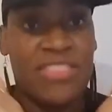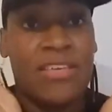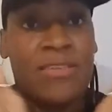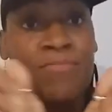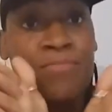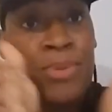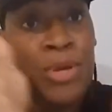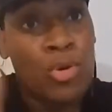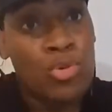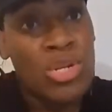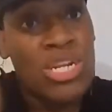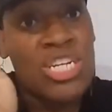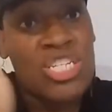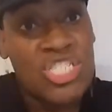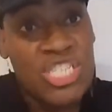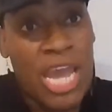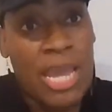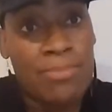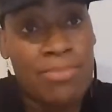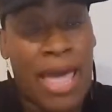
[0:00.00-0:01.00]
the building is
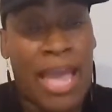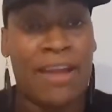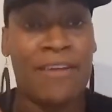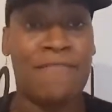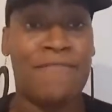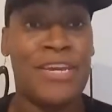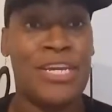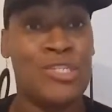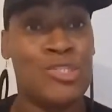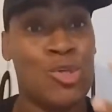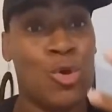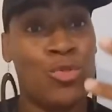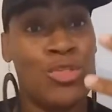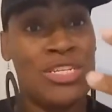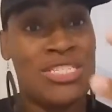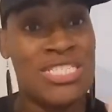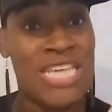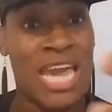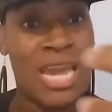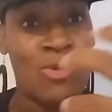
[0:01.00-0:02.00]
shaped like a V. So the
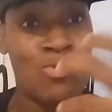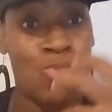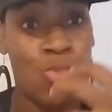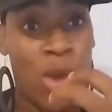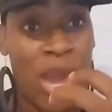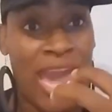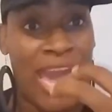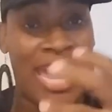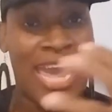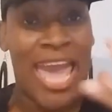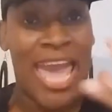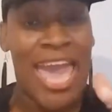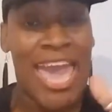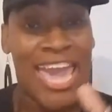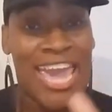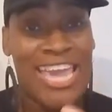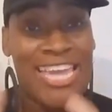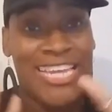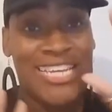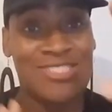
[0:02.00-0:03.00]
same way
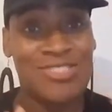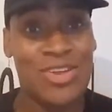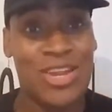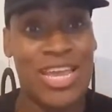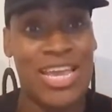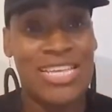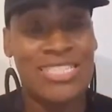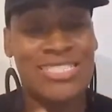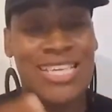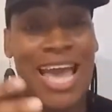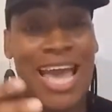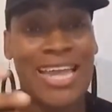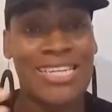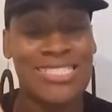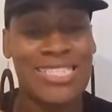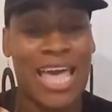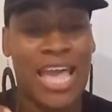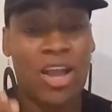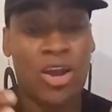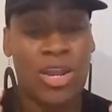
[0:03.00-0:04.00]
it is on the inside,
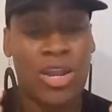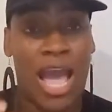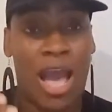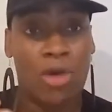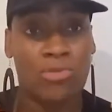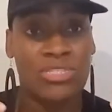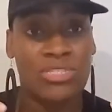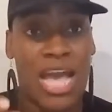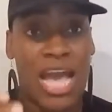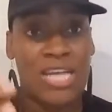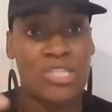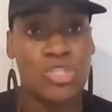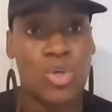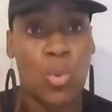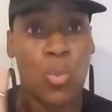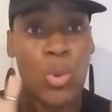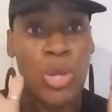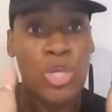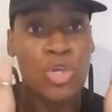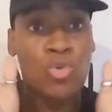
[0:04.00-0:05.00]
it's like on the outside. So
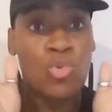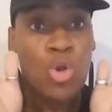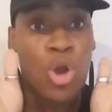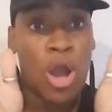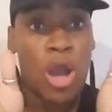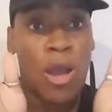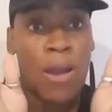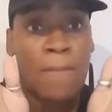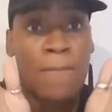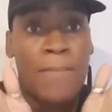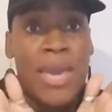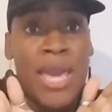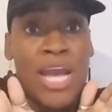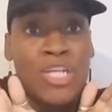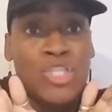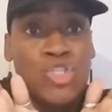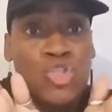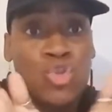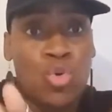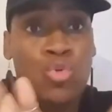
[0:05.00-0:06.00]
when you come
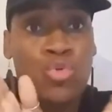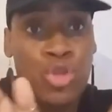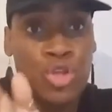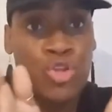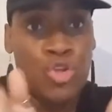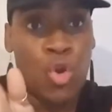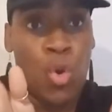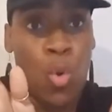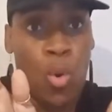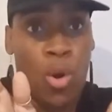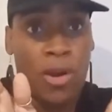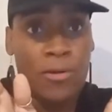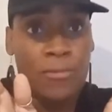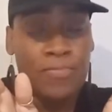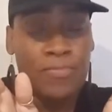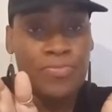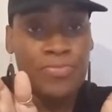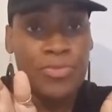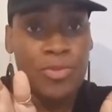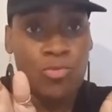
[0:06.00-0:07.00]
to the door,
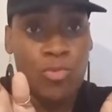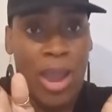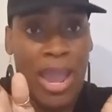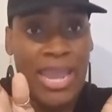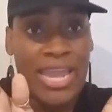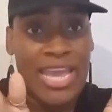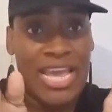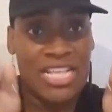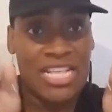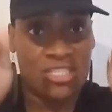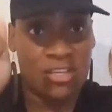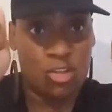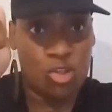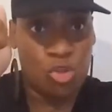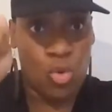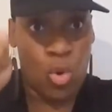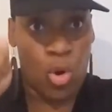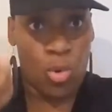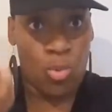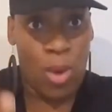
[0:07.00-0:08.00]
right, it's a
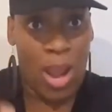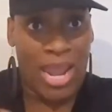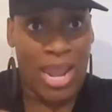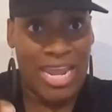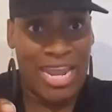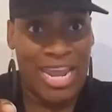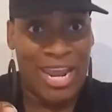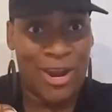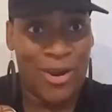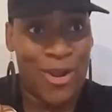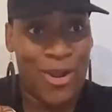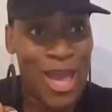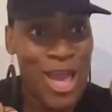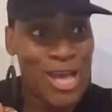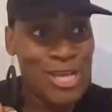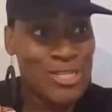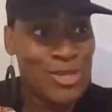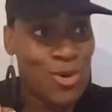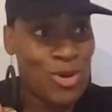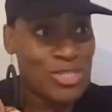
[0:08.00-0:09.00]
door right here.
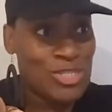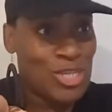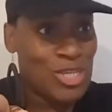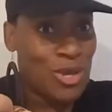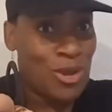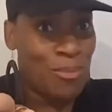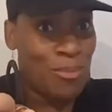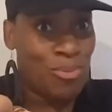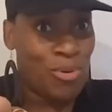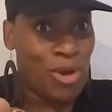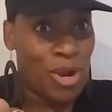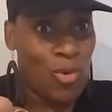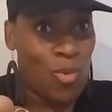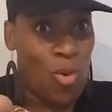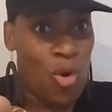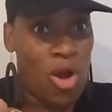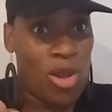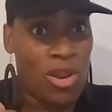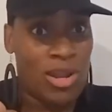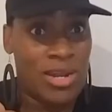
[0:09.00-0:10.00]
So it's a brick
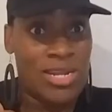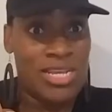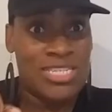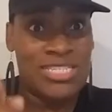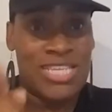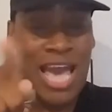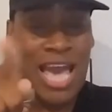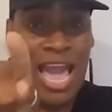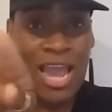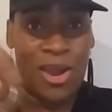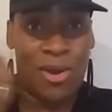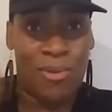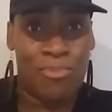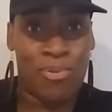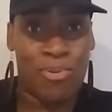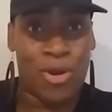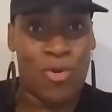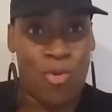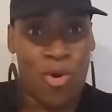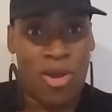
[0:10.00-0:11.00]
wall on this side, a
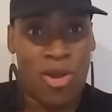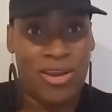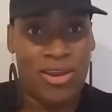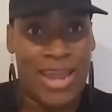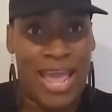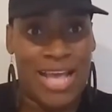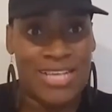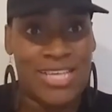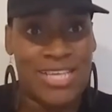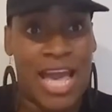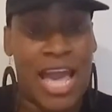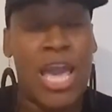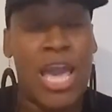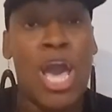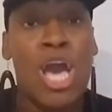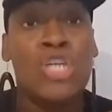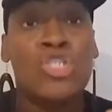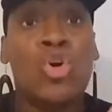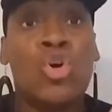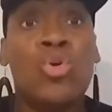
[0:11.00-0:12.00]
brick wall on that side.
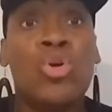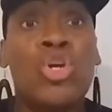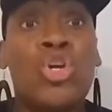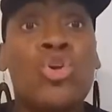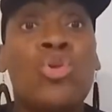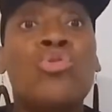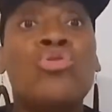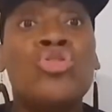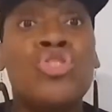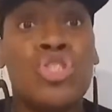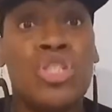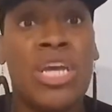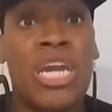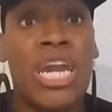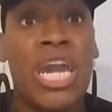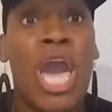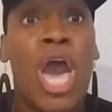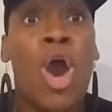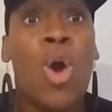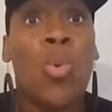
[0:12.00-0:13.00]
So
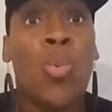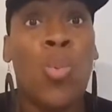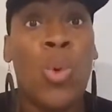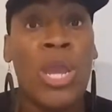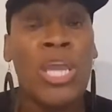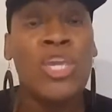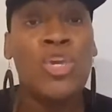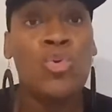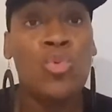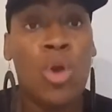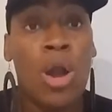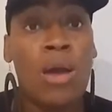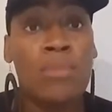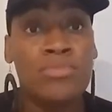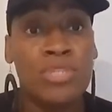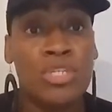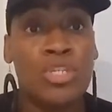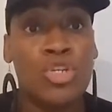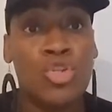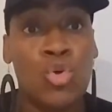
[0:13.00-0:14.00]
usually when you come
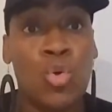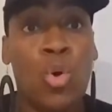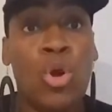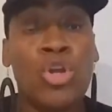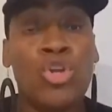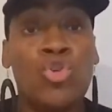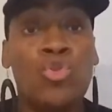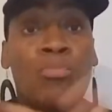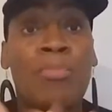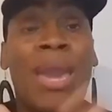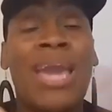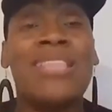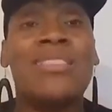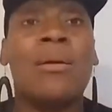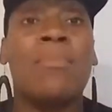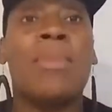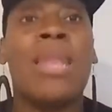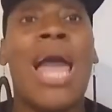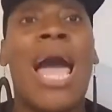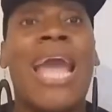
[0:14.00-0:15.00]
to the door, you make
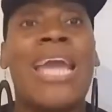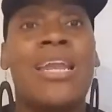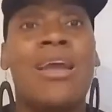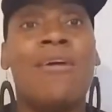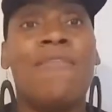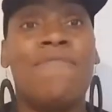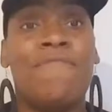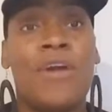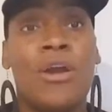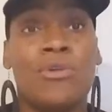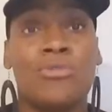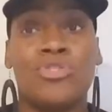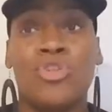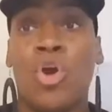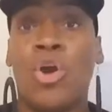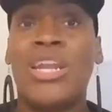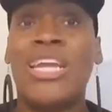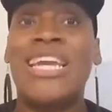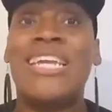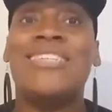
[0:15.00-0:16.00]
them line up first
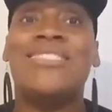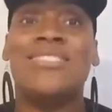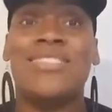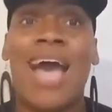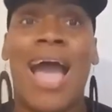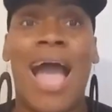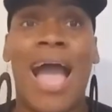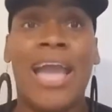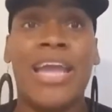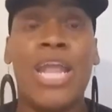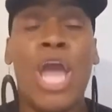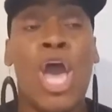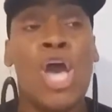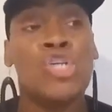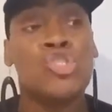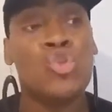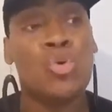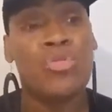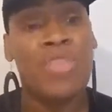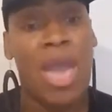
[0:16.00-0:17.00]
on each side.
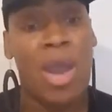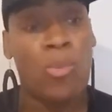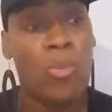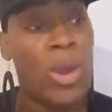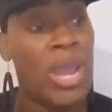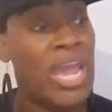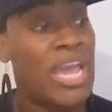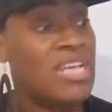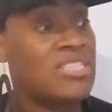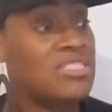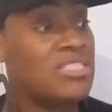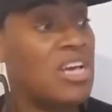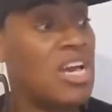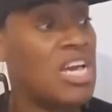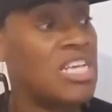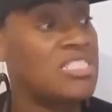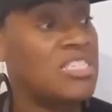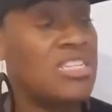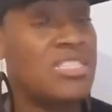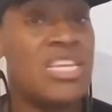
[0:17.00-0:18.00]
So that way it's
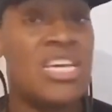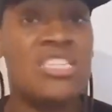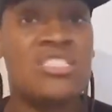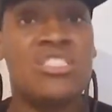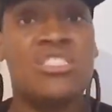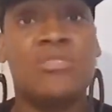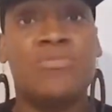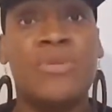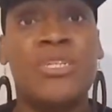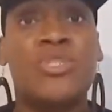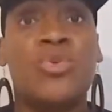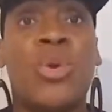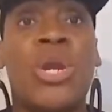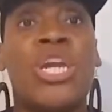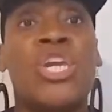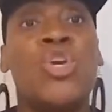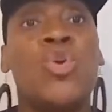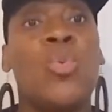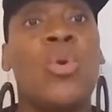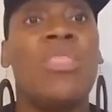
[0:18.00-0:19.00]
a distance
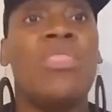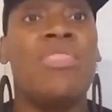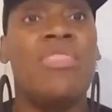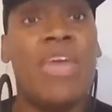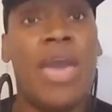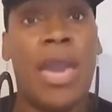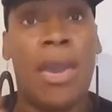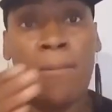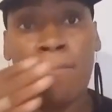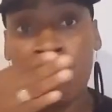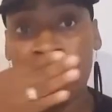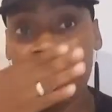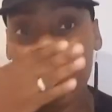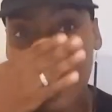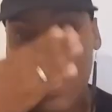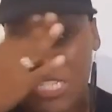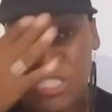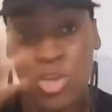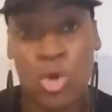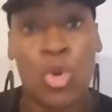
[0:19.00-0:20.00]
between you and them.
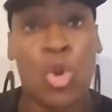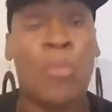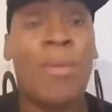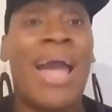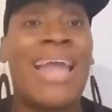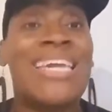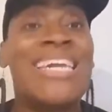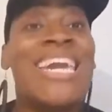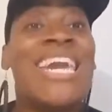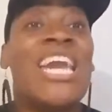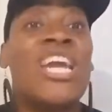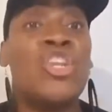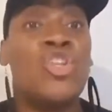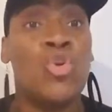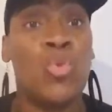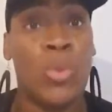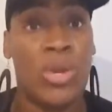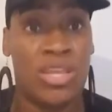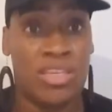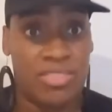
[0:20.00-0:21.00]
And so nobody can't
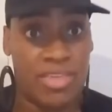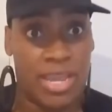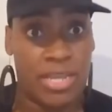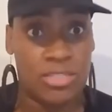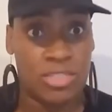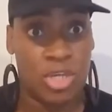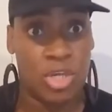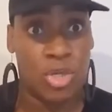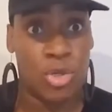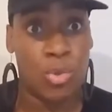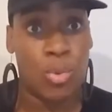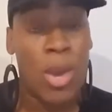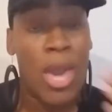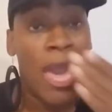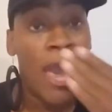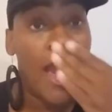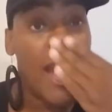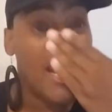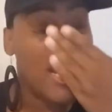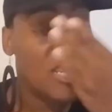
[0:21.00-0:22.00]
do anything to you.
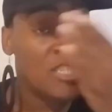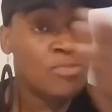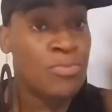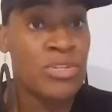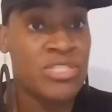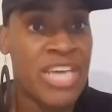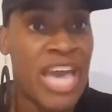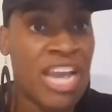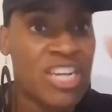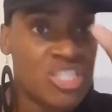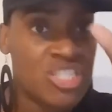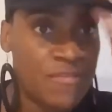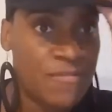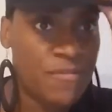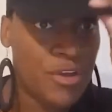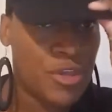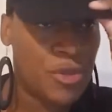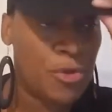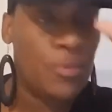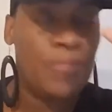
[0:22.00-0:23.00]
And it's protection
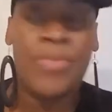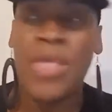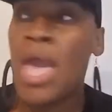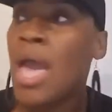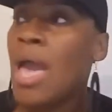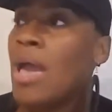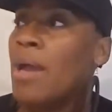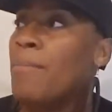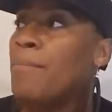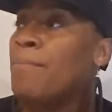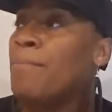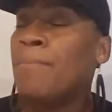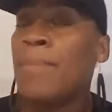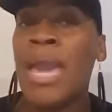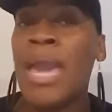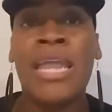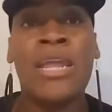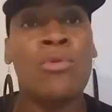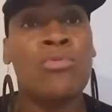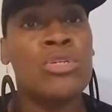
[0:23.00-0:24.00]
for you.
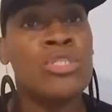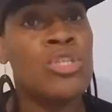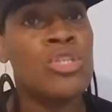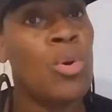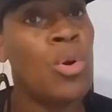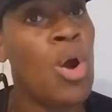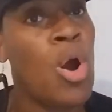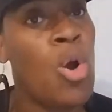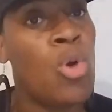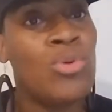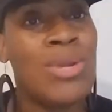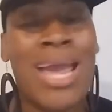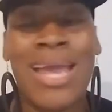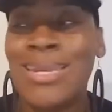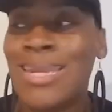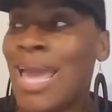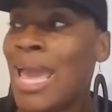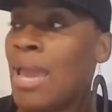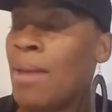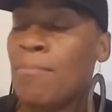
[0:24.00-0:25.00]
Man, it was so cold that
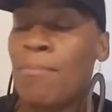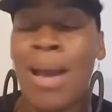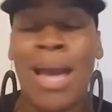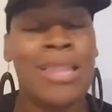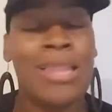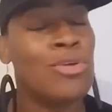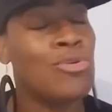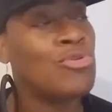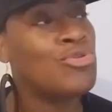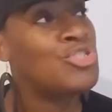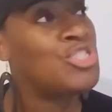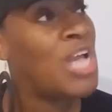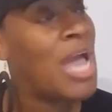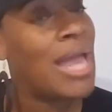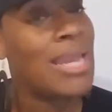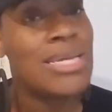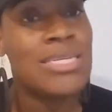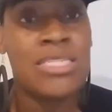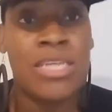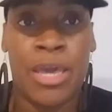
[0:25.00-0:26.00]
day, and my little
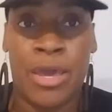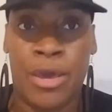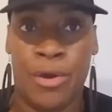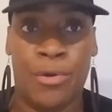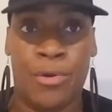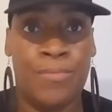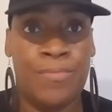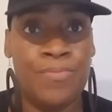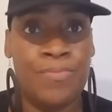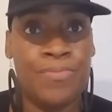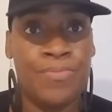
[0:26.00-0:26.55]
jolly tail